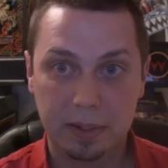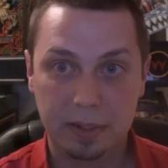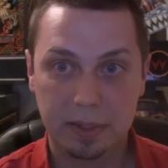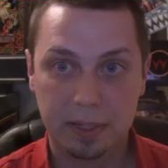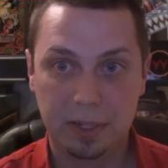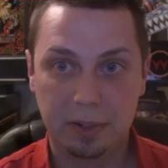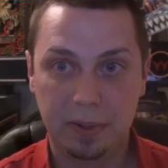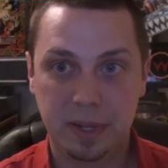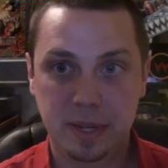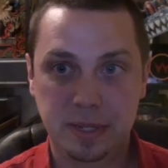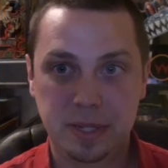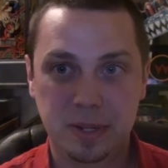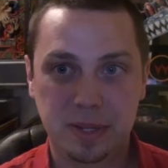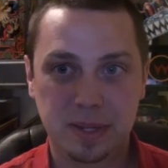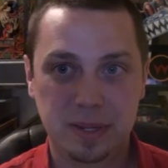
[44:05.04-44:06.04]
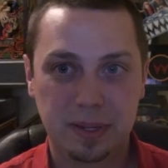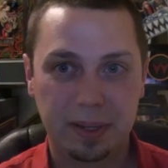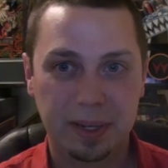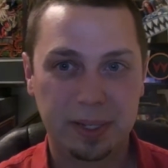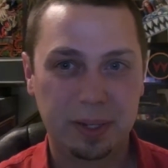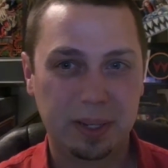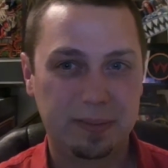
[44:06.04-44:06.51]
So it took
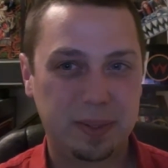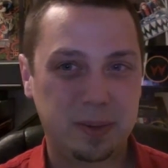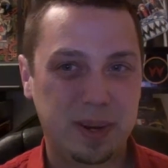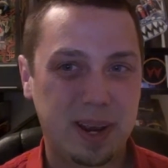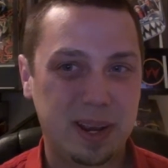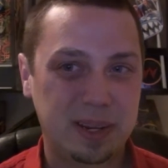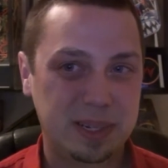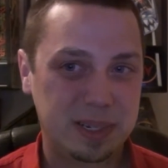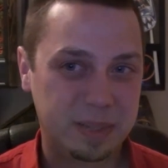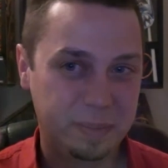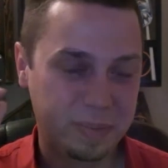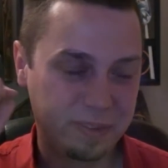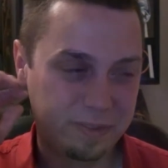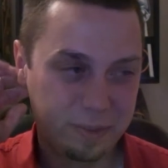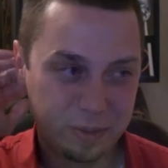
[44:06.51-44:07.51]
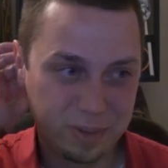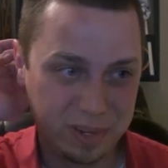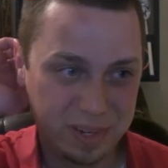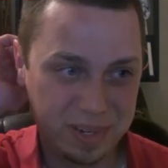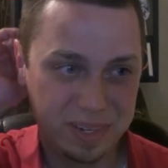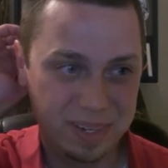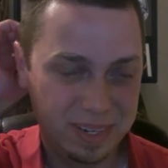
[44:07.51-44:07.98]
a few days
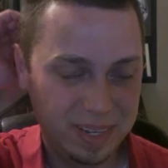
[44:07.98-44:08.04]
before